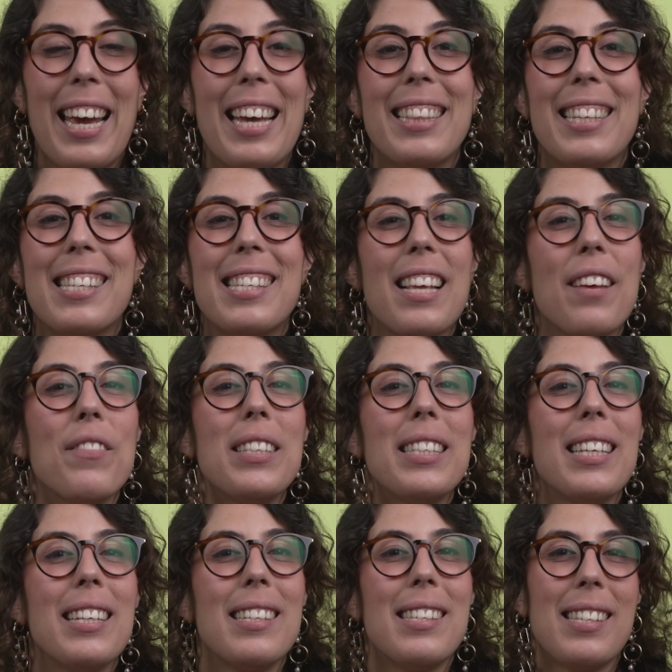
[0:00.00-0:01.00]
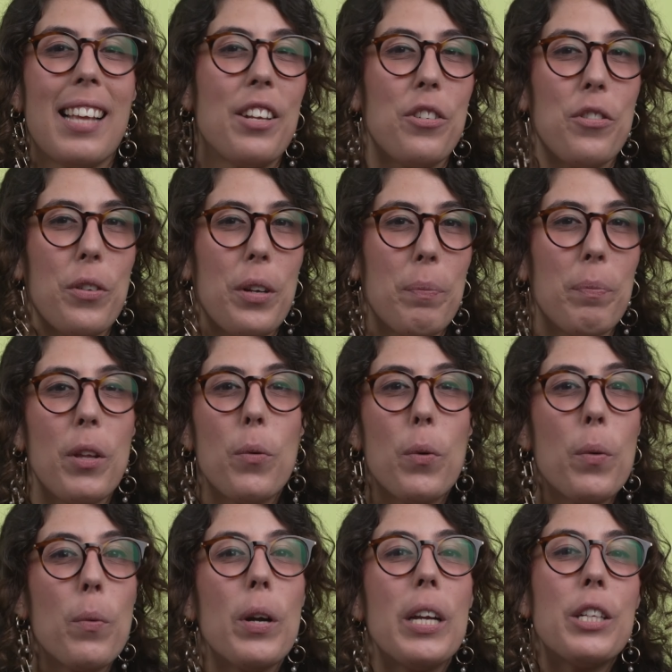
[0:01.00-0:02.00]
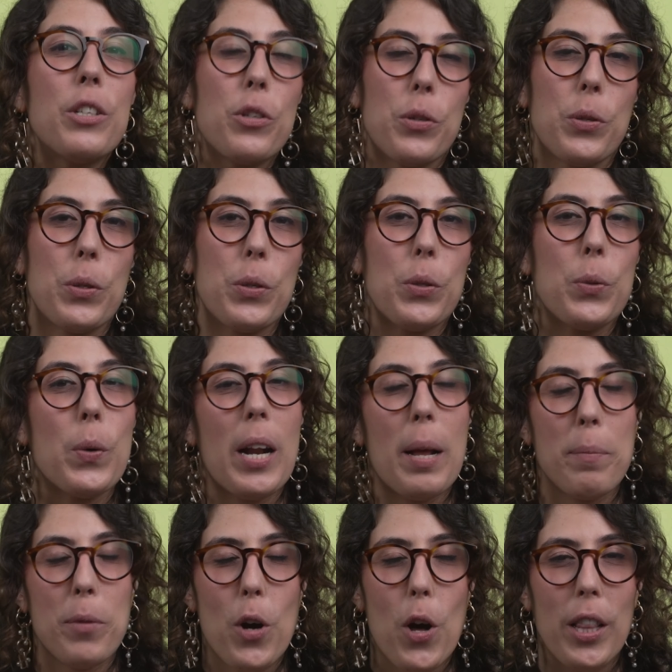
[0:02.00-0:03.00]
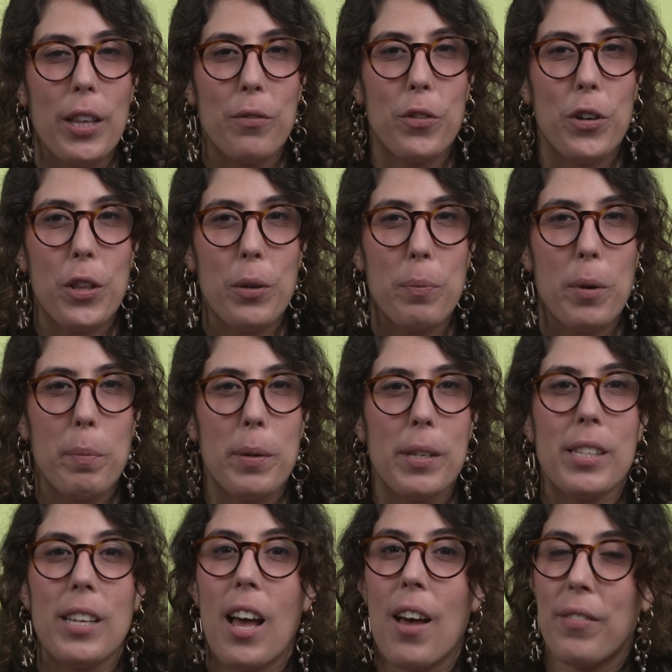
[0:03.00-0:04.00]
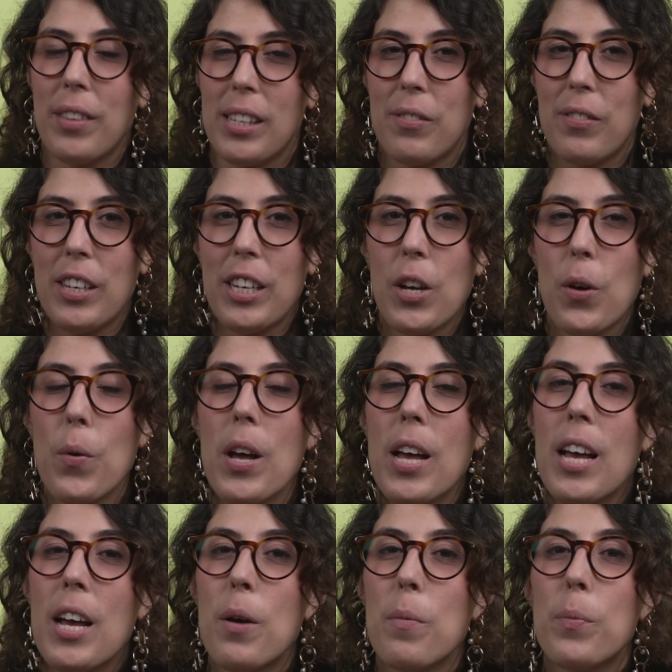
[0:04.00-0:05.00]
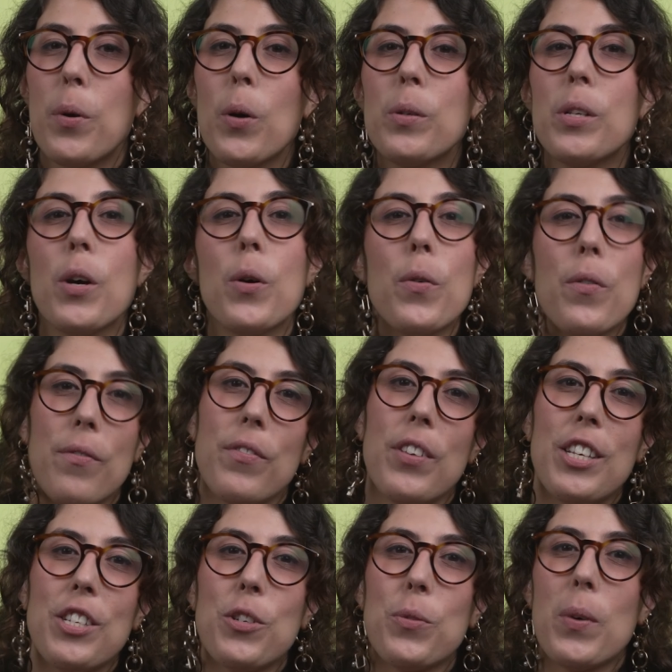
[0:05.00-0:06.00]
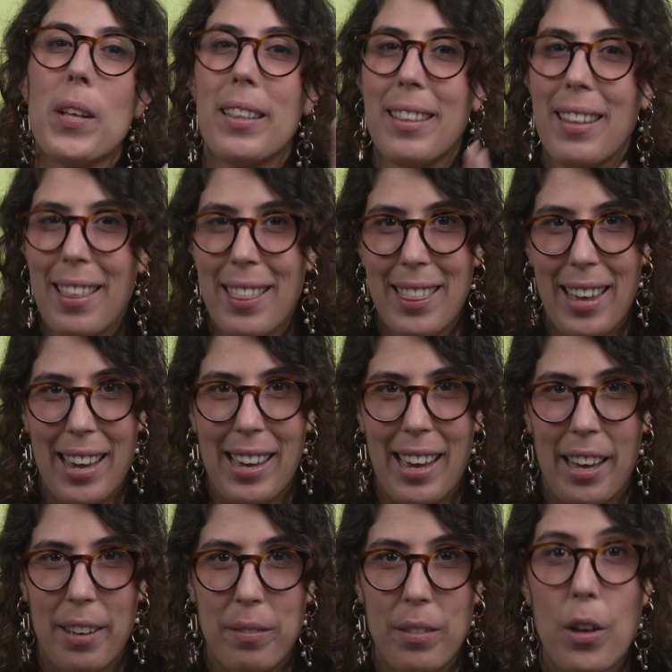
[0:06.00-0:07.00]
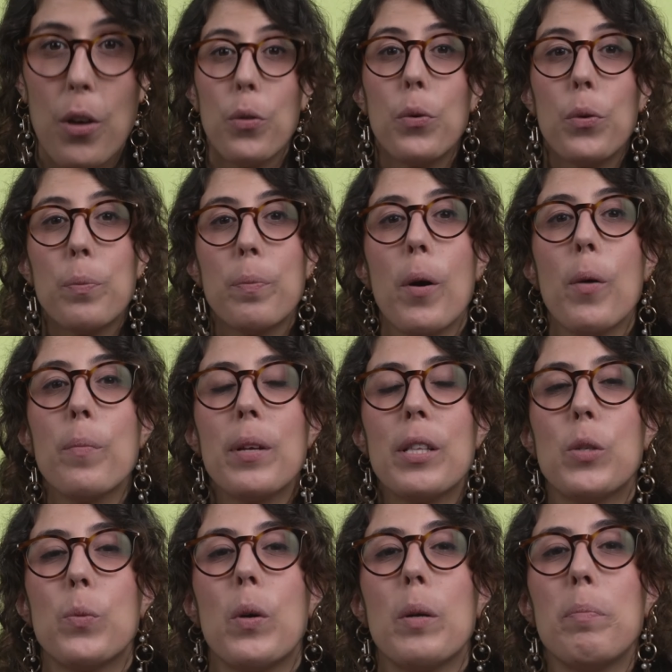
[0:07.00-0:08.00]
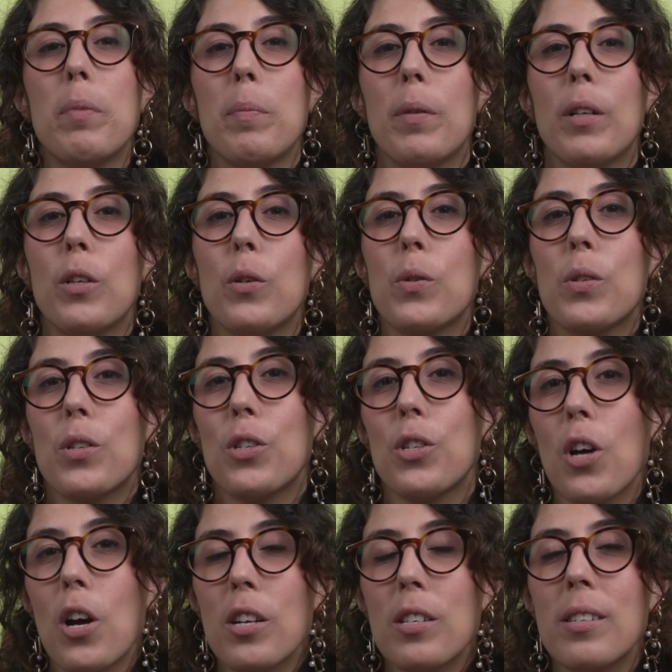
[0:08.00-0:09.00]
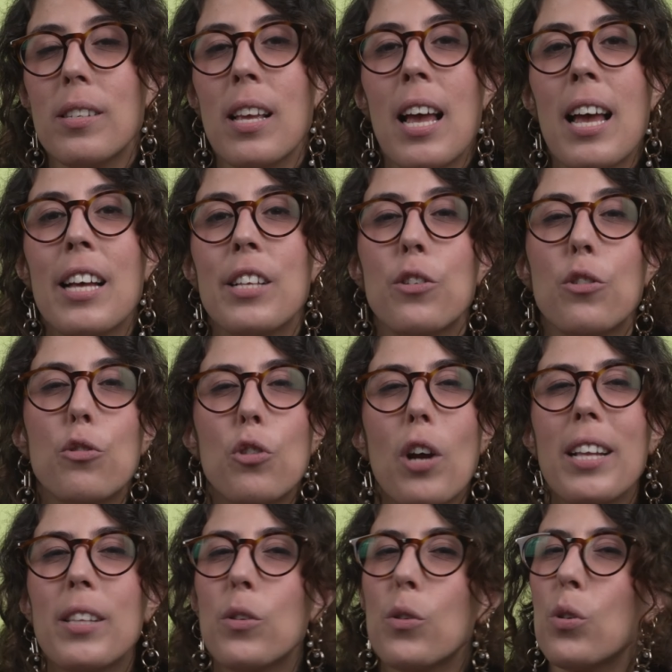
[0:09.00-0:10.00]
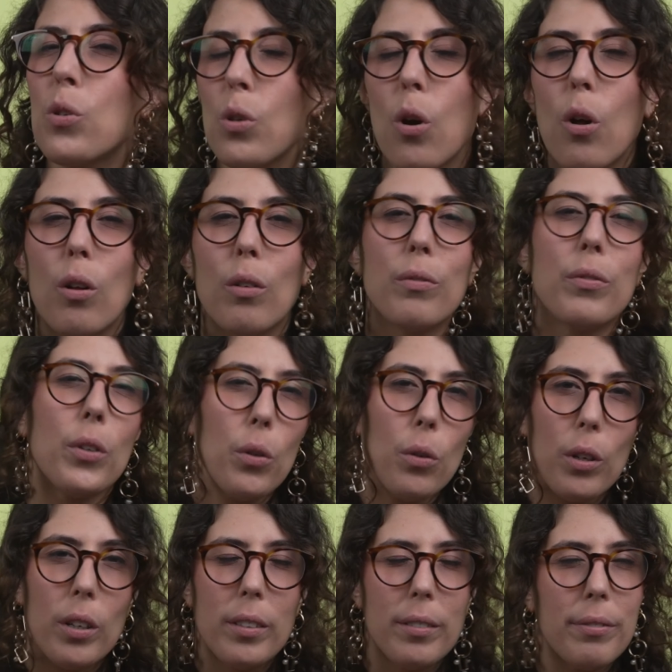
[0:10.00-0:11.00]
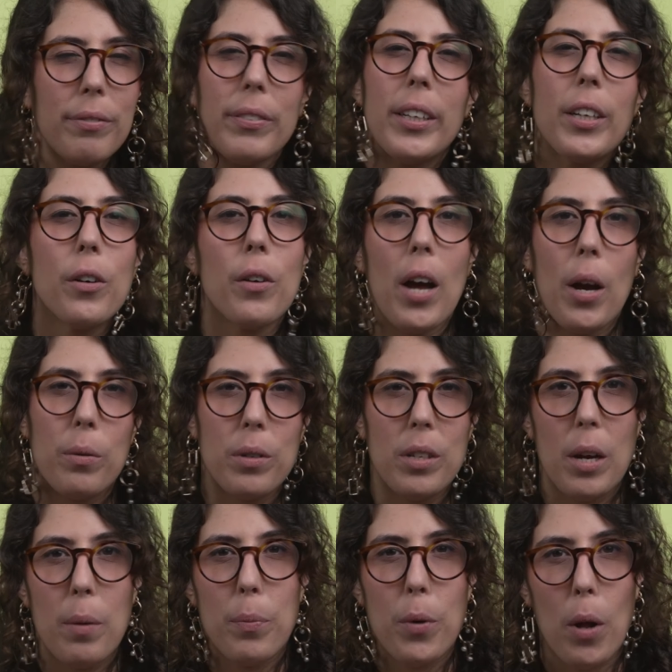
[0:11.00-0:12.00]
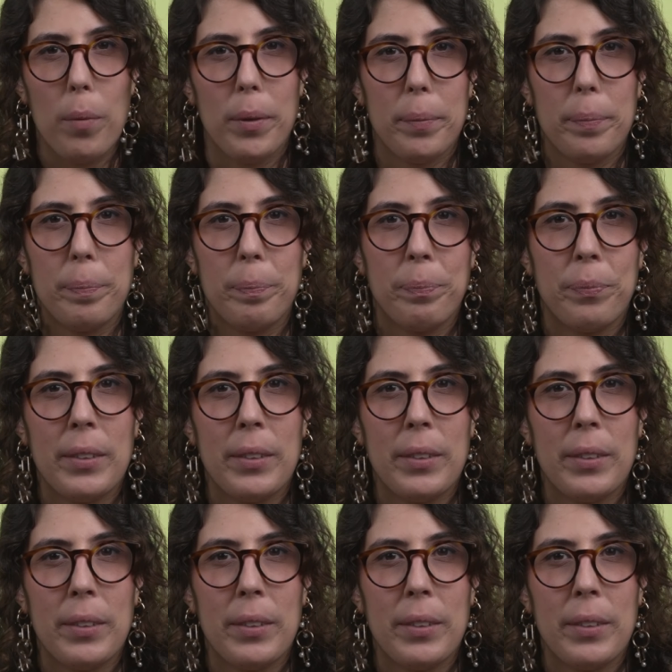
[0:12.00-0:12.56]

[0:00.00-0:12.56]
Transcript: In the 17th century, we were introduced to what I'm calling, for the purpose of this video, proto-visual thinking, through moments when people used charts to try to solve or figure out a problem.